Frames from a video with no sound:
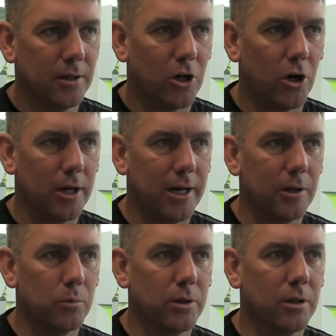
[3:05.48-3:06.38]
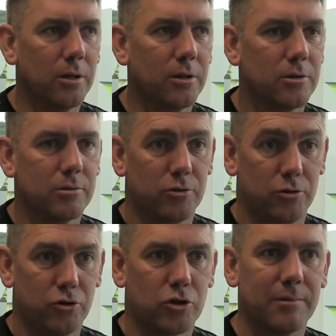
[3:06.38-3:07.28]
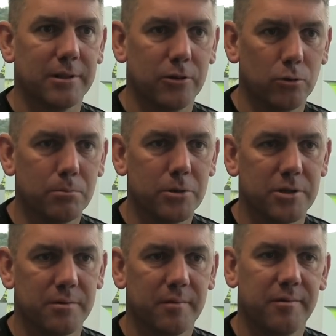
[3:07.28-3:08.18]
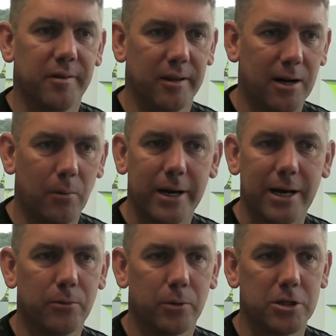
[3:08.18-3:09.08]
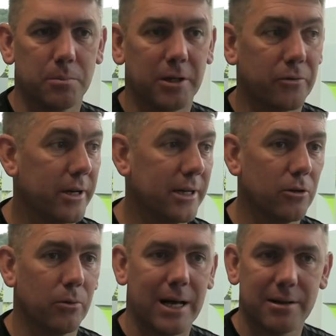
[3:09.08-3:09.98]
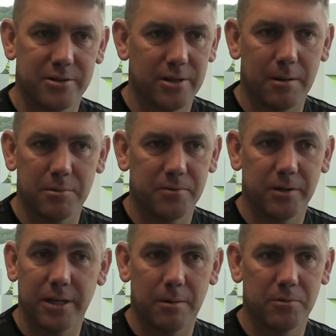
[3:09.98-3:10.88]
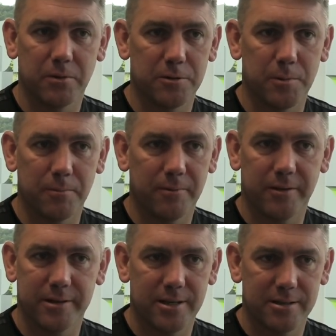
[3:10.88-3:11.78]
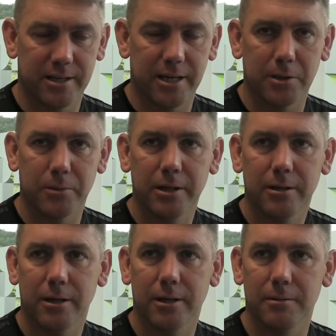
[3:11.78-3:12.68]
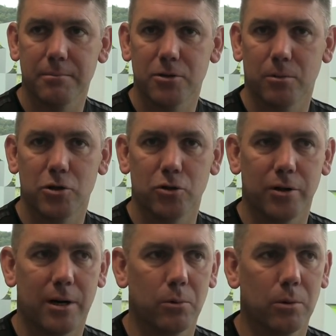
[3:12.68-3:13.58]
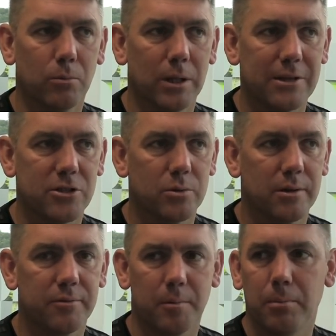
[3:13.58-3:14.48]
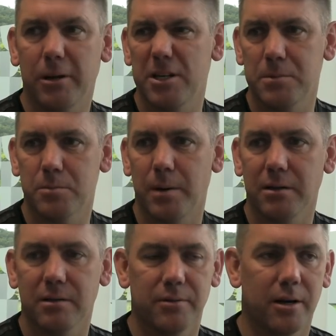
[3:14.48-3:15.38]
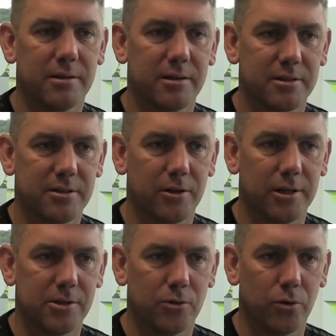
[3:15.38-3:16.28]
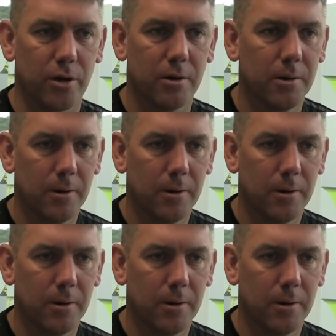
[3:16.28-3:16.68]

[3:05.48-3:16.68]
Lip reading: Carlisle will travel in numbers and fill that away end, which will be great. It'll only add to the atmosphere. The atmosphere's been fantastic anyway, so I'm sure that will add to it. From a player's perspective, listen, it's another